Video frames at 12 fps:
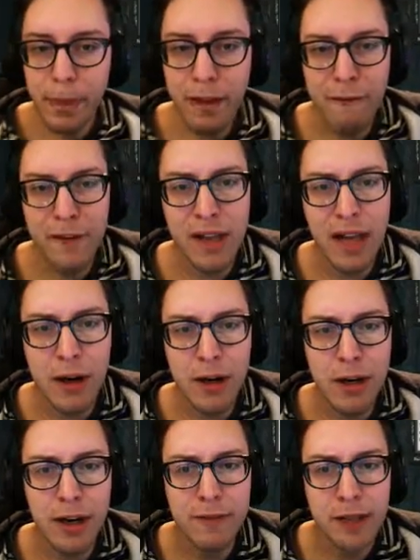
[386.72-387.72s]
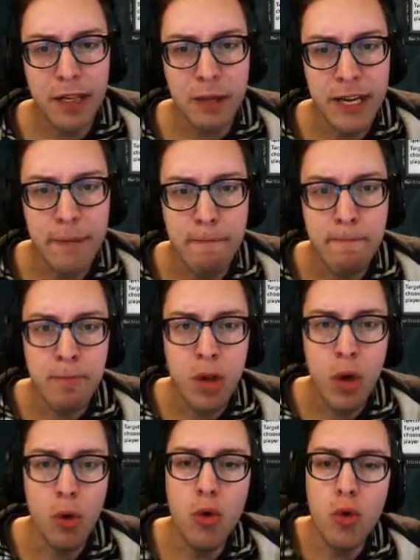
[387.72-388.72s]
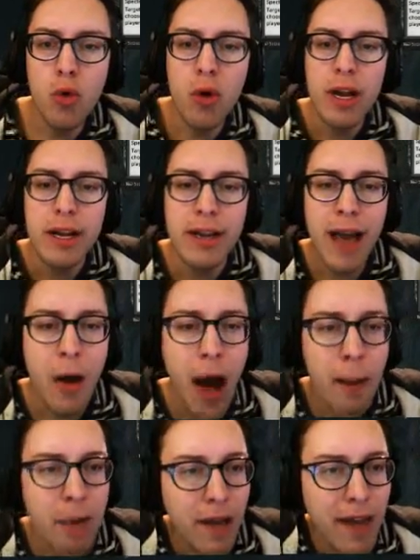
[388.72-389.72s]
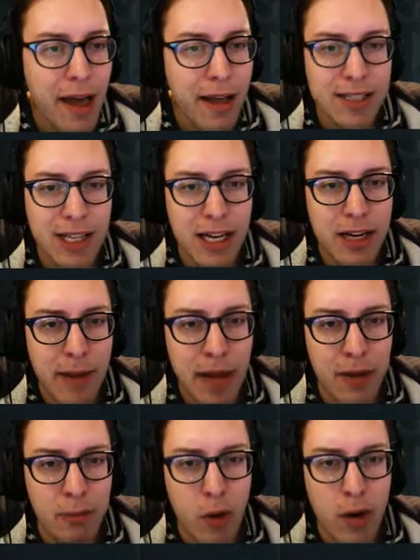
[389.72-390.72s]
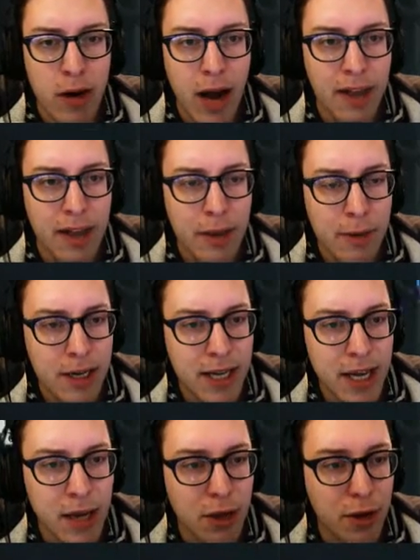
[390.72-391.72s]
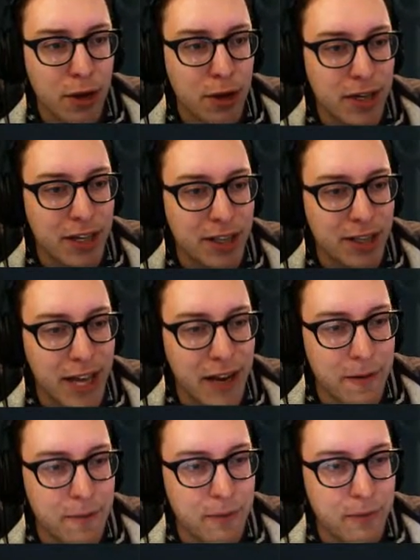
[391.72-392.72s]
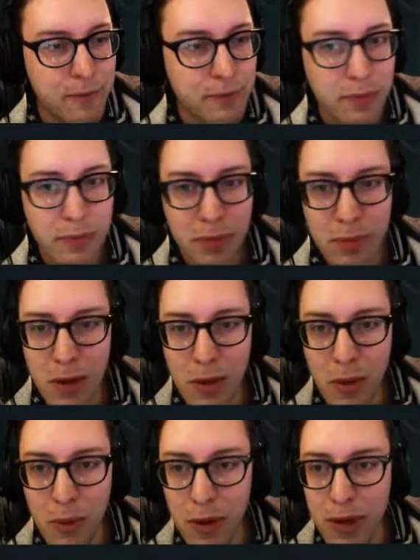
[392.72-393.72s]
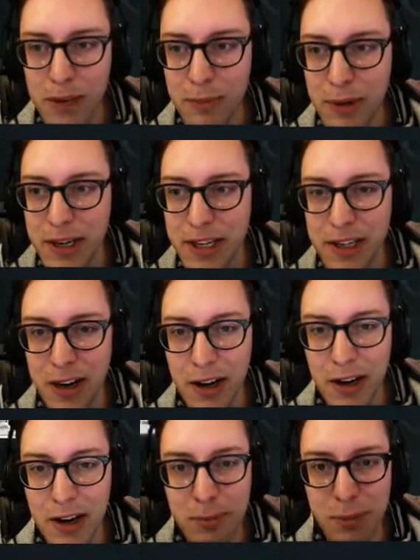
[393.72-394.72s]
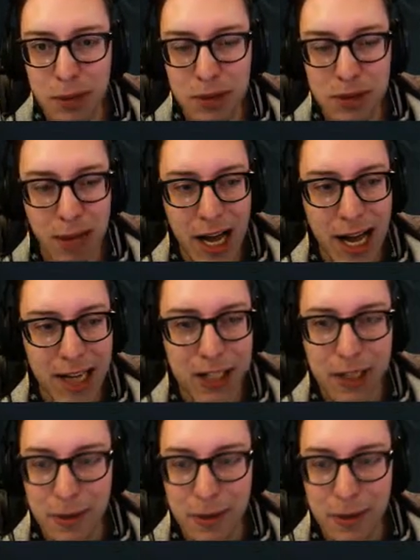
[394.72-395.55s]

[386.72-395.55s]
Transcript: Fill out our curve a little bit. Ooh, now I'm not that excited about the boar. I think I'm going to take a 3rd Guildgate. We're looking pretty good on our blue splash.